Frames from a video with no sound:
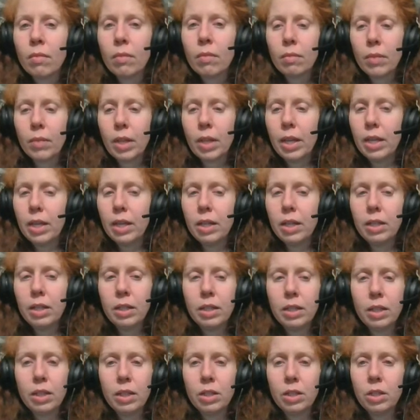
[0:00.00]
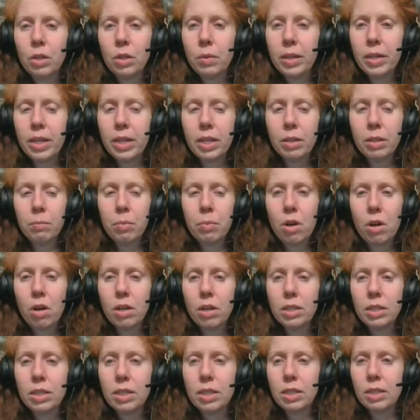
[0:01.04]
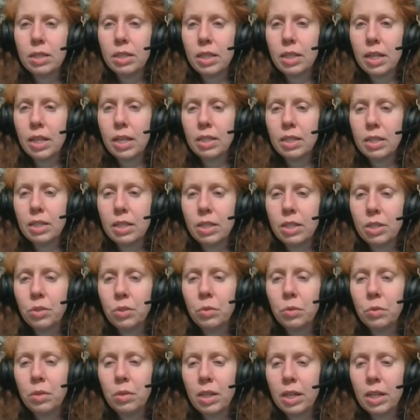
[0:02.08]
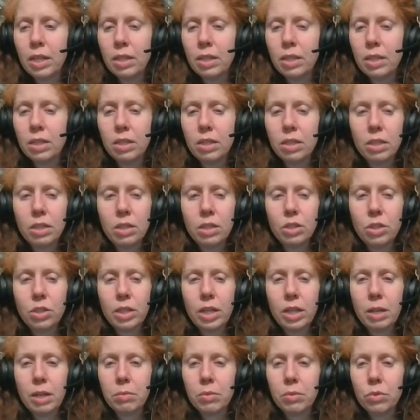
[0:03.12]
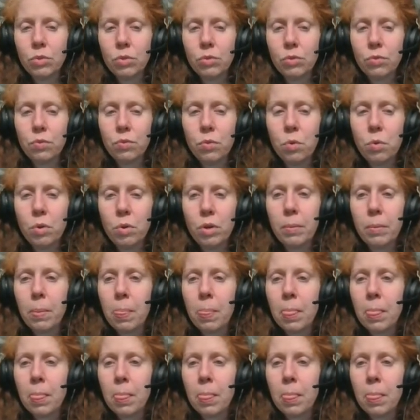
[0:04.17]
And again, go ahead and pause this as you like. This is chapter four.